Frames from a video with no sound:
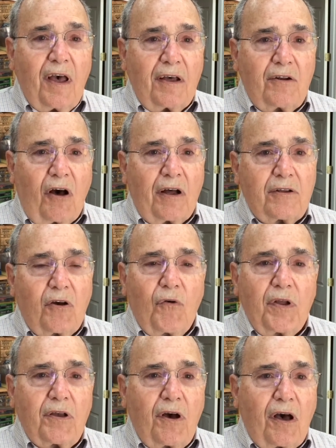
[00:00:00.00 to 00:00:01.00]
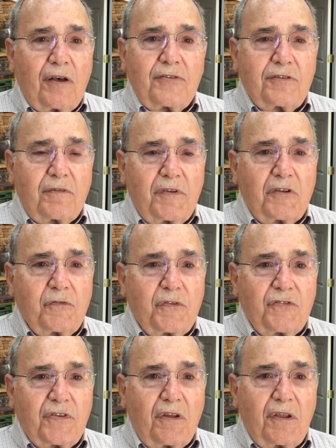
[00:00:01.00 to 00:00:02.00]
and ongoing costs of this
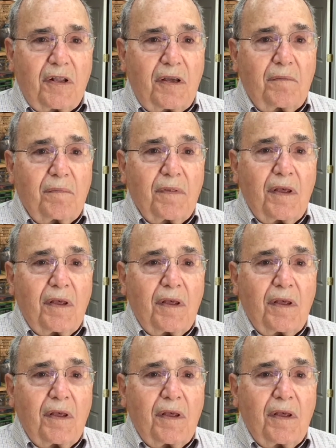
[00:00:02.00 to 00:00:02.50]
facility.